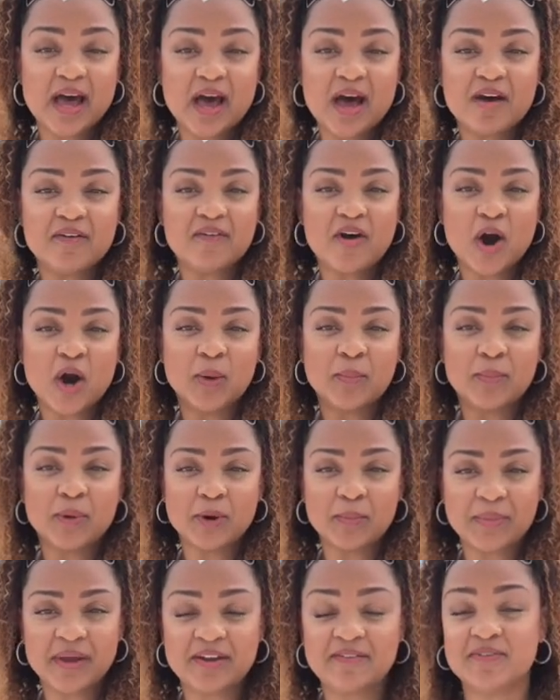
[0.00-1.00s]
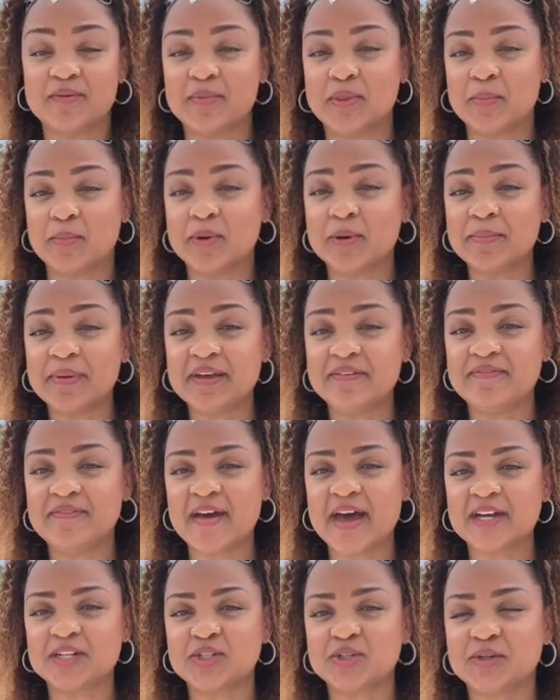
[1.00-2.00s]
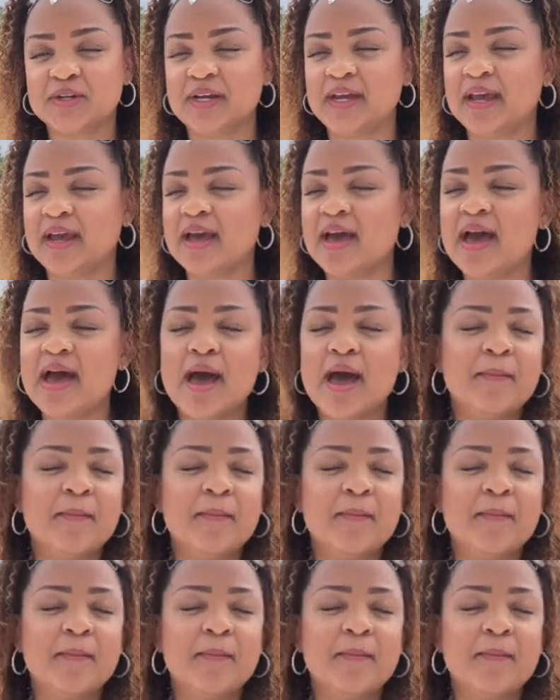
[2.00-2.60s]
of our mermaid from the Mermaid Factory